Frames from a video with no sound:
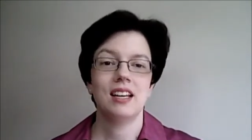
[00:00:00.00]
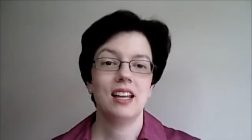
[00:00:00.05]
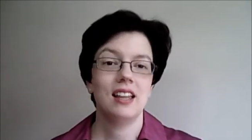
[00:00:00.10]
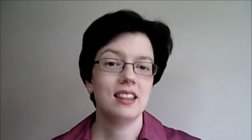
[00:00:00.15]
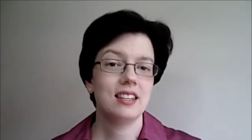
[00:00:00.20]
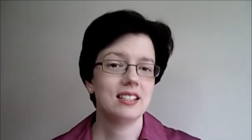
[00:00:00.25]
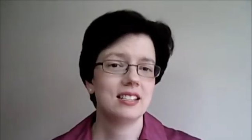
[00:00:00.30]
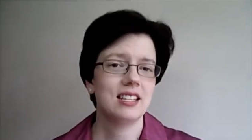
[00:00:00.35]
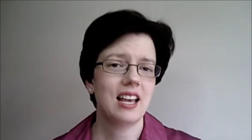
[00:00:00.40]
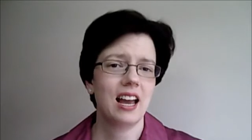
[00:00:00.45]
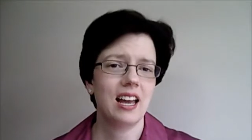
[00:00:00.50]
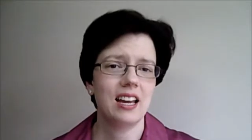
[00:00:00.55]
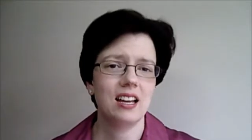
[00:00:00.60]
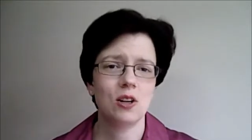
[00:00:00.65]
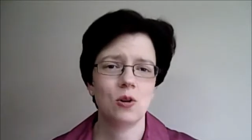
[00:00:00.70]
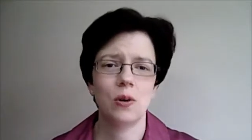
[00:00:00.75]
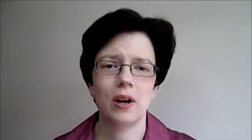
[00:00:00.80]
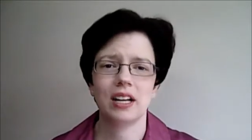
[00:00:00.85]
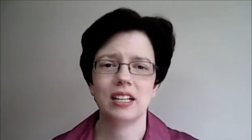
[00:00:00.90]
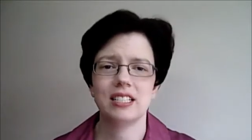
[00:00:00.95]
The second
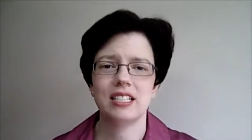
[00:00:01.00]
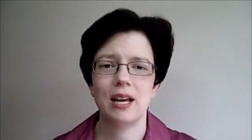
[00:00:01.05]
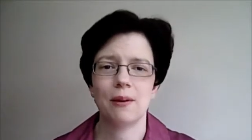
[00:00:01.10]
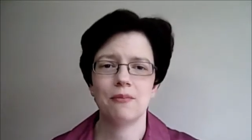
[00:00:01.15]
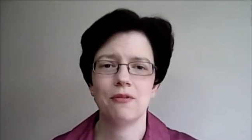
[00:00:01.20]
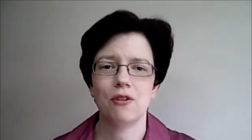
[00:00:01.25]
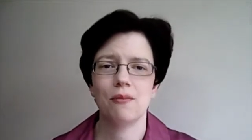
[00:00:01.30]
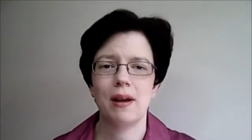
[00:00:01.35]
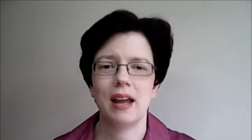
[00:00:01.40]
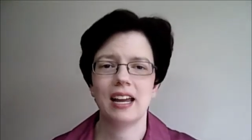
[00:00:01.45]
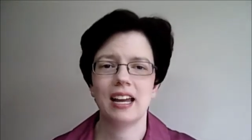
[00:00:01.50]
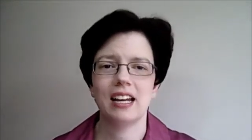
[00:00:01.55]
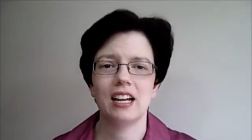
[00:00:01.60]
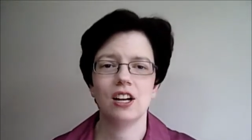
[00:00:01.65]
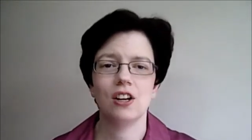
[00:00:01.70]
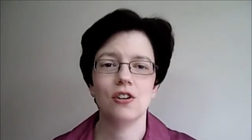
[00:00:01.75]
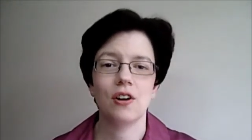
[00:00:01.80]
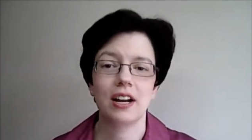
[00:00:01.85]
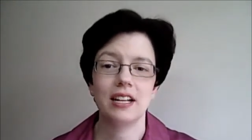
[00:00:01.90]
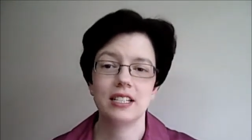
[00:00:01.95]
quick tip for making a
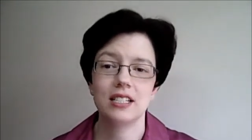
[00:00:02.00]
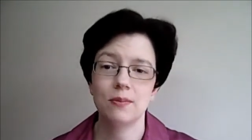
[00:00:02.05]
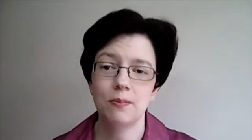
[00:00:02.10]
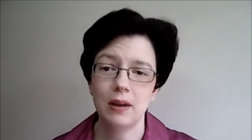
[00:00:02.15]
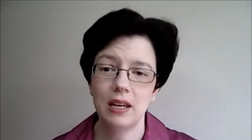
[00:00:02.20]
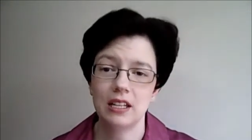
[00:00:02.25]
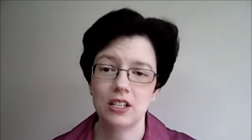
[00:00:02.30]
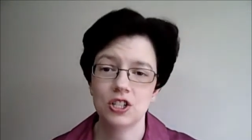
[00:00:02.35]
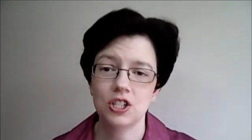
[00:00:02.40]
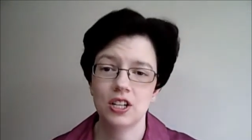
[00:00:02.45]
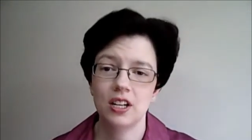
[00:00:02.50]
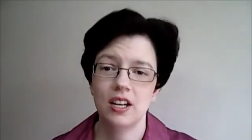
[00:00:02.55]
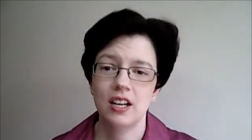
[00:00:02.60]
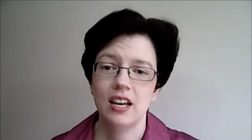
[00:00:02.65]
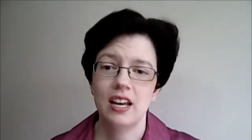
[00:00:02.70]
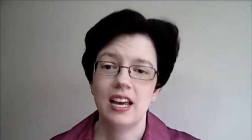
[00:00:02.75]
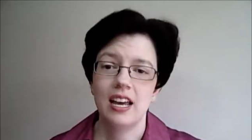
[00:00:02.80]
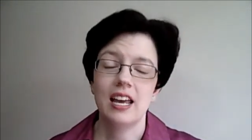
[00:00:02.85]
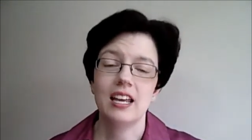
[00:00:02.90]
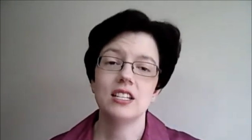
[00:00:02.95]
great speech
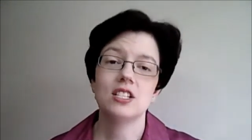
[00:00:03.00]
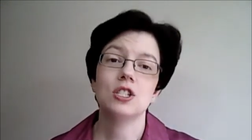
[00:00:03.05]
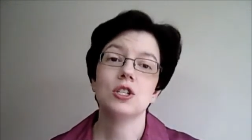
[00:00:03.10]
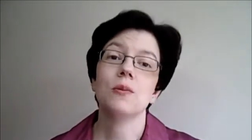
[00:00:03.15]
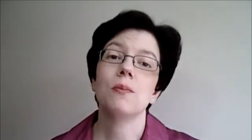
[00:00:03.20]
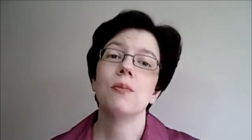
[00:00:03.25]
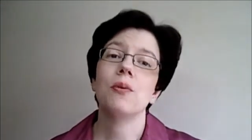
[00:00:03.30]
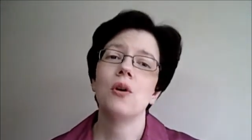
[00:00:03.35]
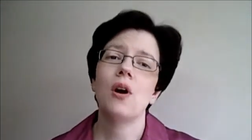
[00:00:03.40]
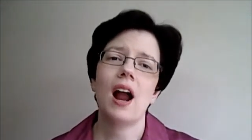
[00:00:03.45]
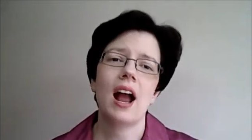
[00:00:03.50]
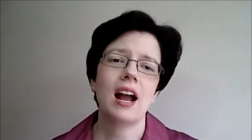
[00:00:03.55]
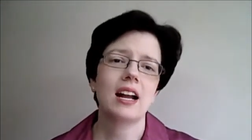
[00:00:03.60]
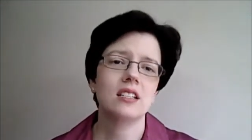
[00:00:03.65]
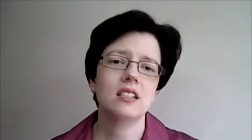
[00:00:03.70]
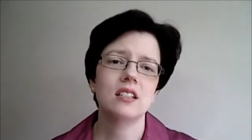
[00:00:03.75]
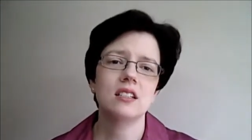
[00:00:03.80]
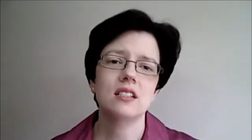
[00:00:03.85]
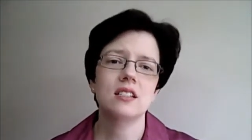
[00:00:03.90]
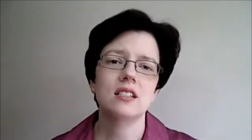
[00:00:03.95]
is to
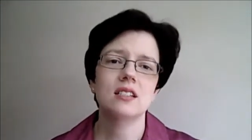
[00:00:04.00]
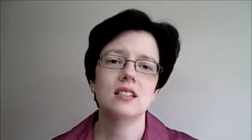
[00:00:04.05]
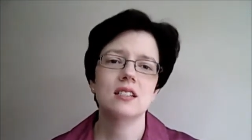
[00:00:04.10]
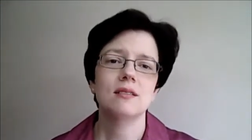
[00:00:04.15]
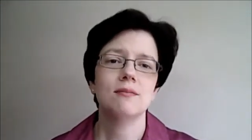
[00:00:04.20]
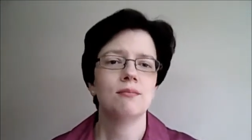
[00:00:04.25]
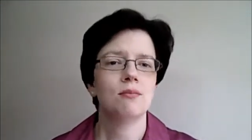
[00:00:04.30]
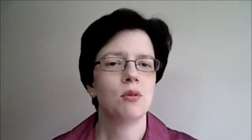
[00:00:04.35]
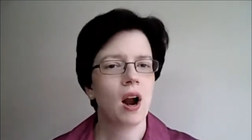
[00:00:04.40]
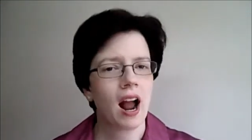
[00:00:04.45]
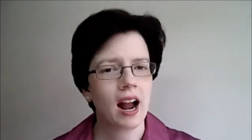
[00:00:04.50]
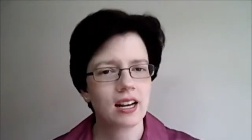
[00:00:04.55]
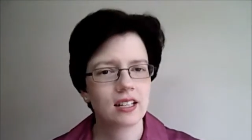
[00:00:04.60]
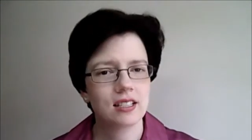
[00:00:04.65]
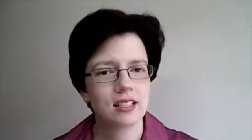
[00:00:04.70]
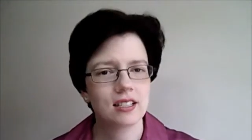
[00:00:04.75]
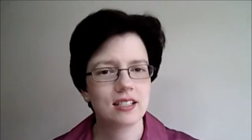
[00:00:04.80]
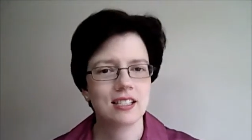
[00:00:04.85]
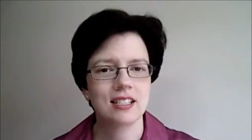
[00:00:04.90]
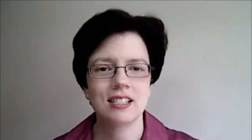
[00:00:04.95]
practice,
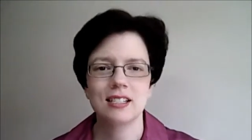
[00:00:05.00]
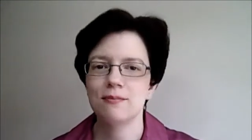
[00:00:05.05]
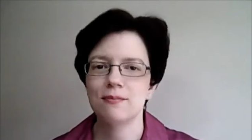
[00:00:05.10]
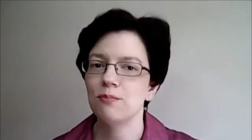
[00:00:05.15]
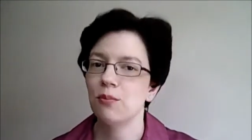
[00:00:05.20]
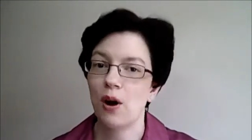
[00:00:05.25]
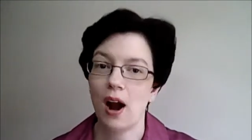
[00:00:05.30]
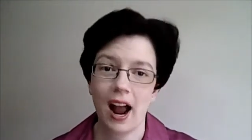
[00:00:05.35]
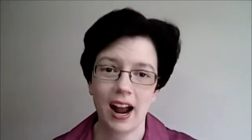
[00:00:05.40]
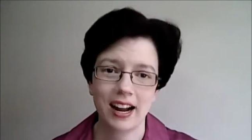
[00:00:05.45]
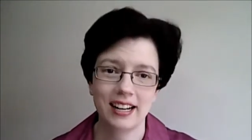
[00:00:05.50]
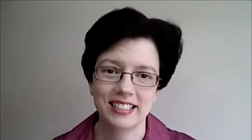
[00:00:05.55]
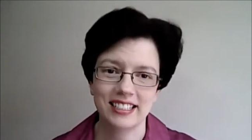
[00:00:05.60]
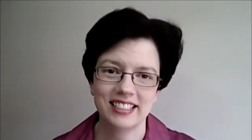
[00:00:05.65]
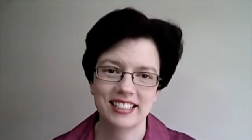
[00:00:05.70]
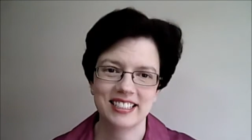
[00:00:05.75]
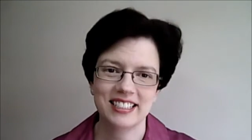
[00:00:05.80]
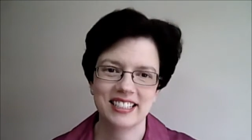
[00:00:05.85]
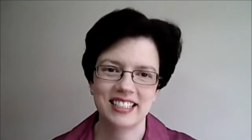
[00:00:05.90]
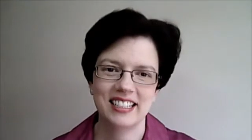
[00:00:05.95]
practice,
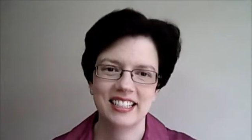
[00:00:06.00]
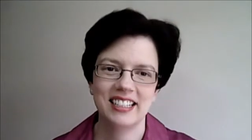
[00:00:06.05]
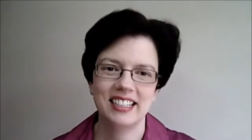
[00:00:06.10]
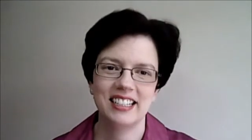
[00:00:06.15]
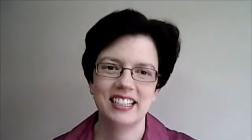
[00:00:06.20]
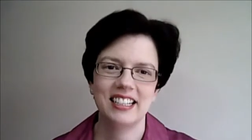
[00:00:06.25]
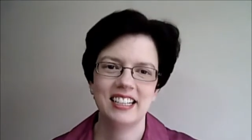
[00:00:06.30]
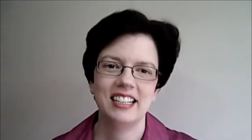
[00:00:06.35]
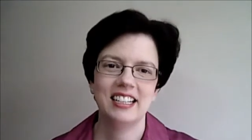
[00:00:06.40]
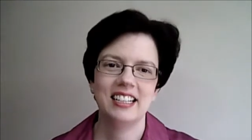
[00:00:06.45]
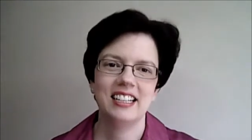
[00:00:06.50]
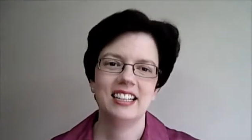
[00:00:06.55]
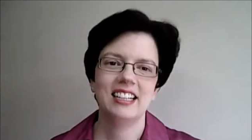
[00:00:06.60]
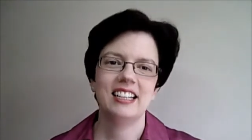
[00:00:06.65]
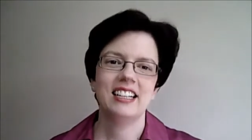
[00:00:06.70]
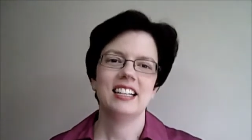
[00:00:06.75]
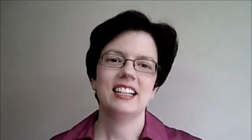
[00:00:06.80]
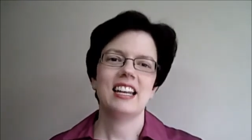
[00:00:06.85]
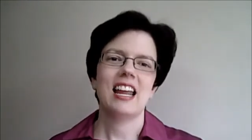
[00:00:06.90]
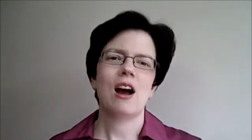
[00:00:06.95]
practice.
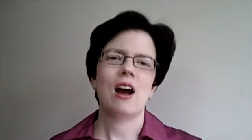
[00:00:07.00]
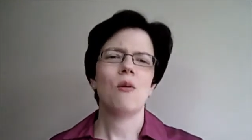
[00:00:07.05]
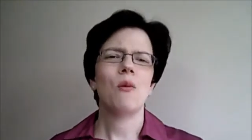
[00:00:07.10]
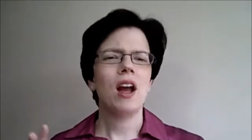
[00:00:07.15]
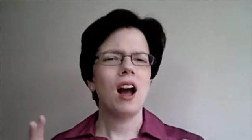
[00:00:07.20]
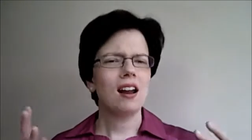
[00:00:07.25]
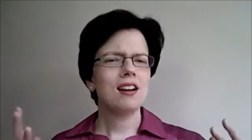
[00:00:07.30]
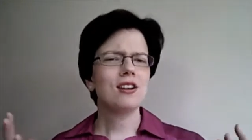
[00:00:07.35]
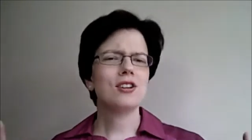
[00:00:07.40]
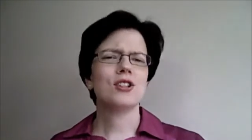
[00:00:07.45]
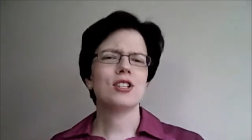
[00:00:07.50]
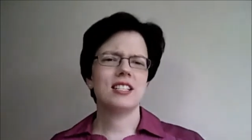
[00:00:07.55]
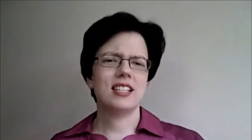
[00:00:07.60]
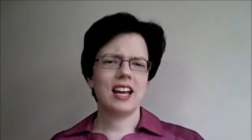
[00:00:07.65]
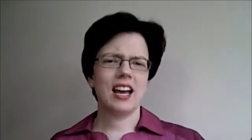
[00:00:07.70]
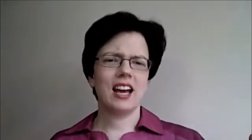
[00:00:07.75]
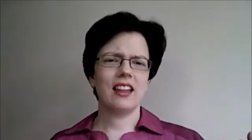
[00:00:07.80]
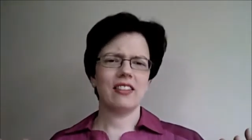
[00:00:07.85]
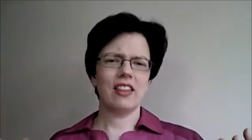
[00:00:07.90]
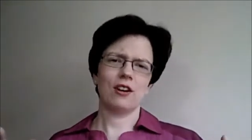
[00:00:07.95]
Now, we
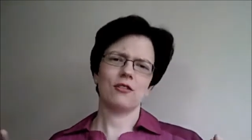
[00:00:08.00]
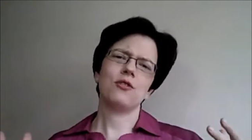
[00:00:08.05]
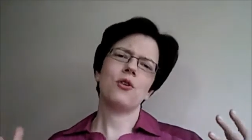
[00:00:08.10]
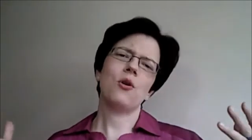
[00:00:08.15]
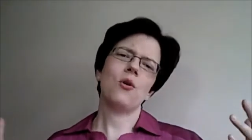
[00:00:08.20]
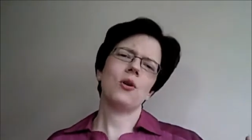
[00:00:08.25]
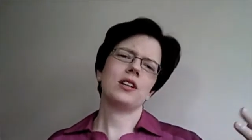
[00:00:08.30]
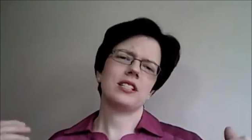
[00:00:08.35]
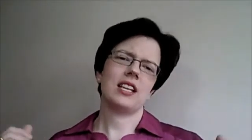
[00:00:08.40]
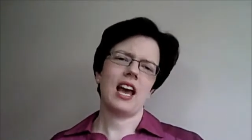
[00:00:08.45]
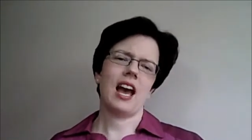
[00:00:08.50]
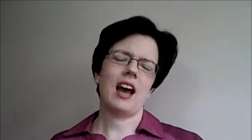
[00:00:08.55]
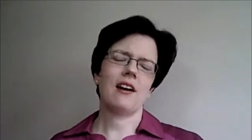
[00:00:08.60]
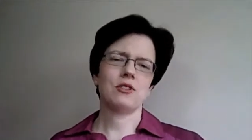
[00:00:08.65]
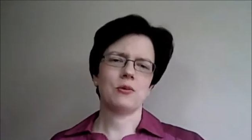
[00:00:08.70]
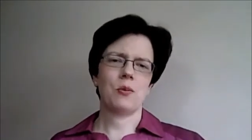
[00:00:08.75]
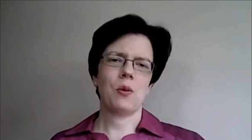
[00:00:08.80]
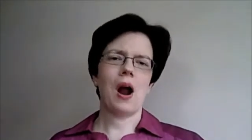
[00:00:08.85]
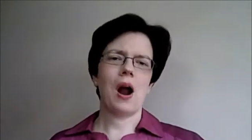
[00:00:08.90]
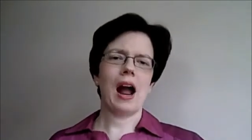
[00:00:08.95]
understand that, of course, I have to
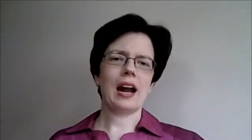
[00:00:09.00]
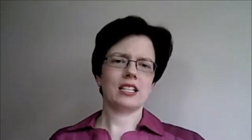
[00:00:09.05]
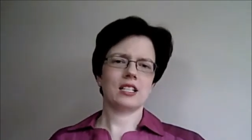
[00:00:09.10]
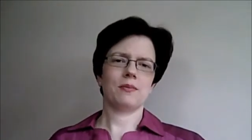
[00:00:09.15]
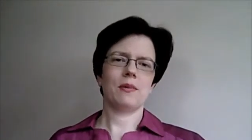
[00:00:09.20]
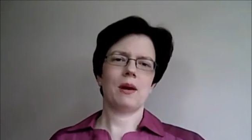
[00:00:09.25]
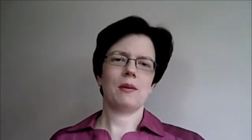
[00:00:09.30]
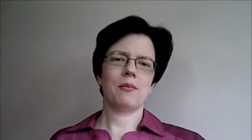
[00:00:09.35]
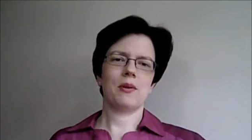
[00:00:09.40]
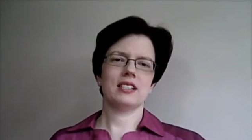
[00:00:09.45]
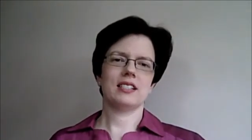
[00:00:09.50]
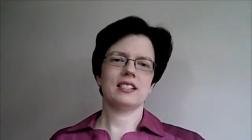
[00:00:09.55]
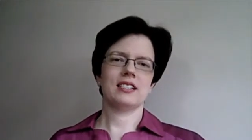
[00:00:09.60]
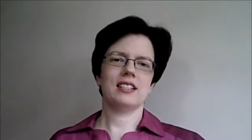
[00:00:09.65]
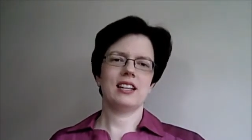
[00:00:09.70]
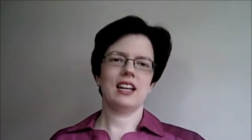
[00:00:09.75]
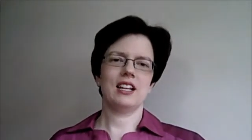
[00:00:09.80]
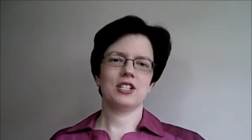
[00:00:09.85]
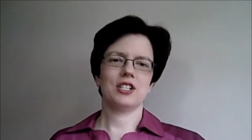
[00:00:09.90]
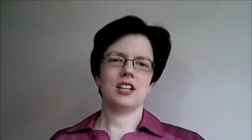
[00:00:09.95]
practice my
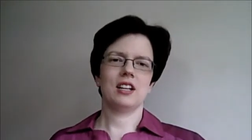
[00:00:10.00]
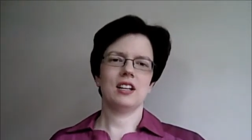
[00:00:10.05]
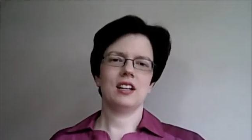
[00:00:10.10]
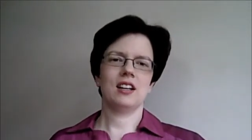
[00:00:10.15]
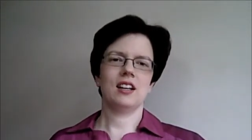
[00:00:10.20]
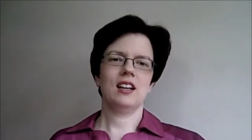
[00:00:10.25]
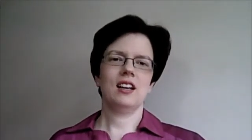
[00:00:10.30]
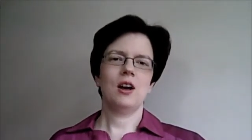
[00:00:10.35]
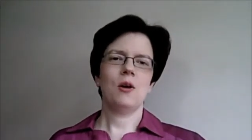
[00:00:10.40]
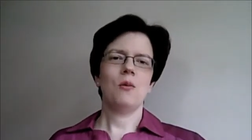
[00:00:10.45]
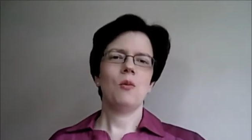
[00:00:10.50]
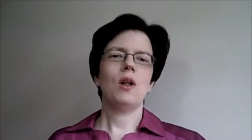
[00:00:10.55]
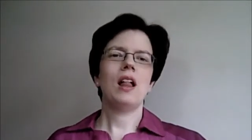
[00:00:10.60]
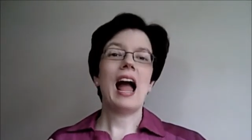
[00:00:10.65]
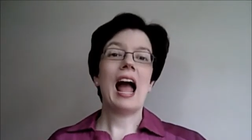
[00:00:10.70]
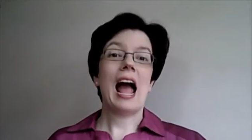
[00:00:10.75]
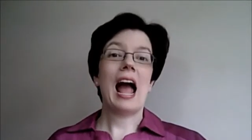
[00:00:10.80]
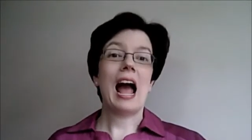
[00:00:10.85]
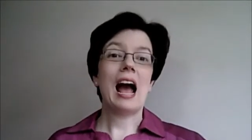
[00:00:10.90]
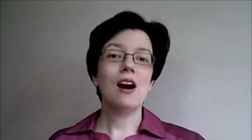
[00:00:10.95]
presentation. Well,
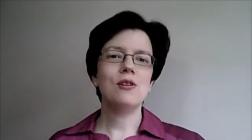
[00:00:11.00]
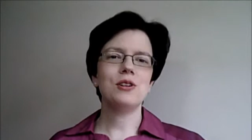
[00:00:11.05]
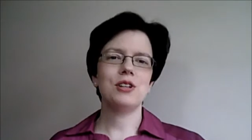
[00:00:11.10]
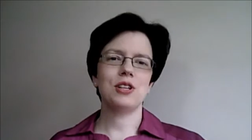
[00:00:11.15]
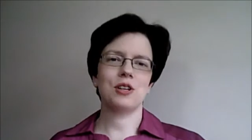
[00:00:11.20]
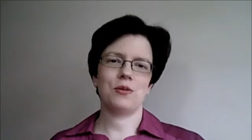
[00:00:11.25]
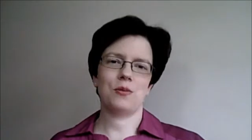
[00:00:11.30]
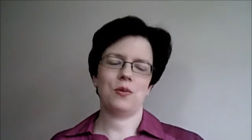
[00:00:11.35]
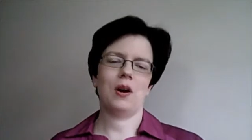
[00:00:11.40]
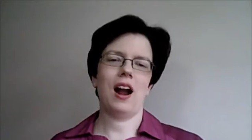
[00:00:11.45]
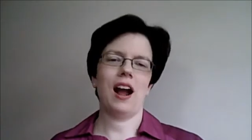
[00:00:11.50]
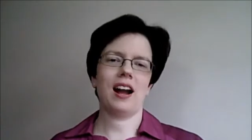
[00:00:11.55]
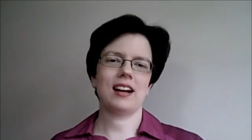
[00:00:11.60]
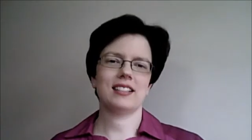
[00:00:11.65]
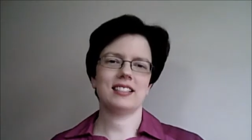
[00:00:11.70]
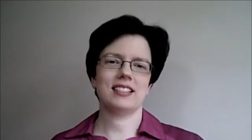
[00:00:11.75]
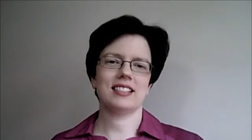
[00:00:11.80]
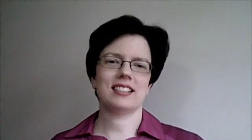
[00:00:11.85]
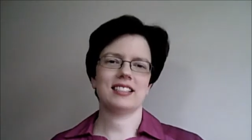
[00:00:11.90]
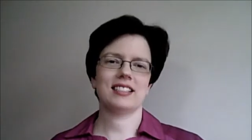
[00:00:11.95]
how do you
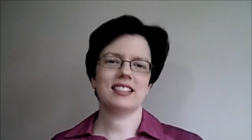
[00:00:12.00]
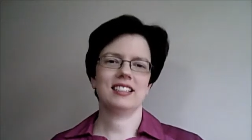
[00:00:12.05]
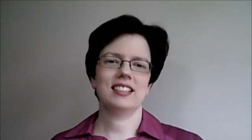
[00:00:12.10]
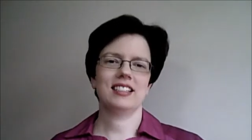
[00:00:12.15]
practice?